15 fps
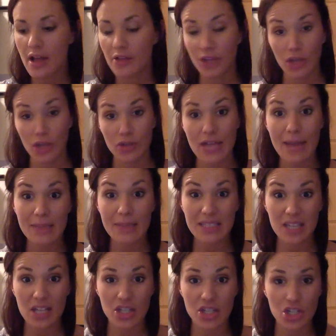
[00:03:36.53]
The other time is
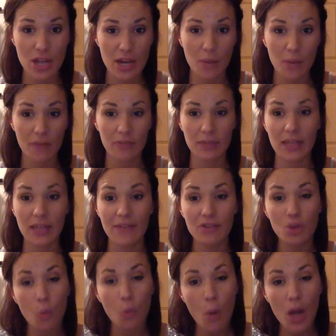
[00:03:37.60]
lunch, anywhere from 11
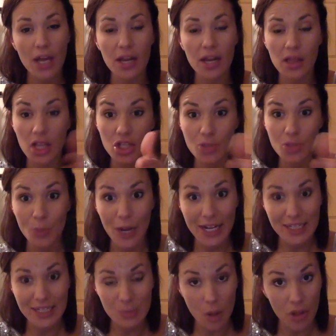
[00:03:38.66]
to 1, lunch
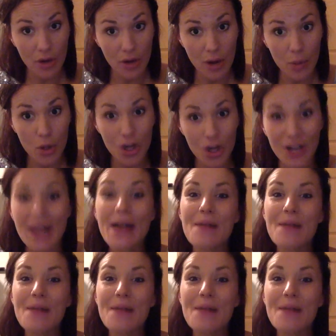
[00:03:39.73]
breaks while they're at work,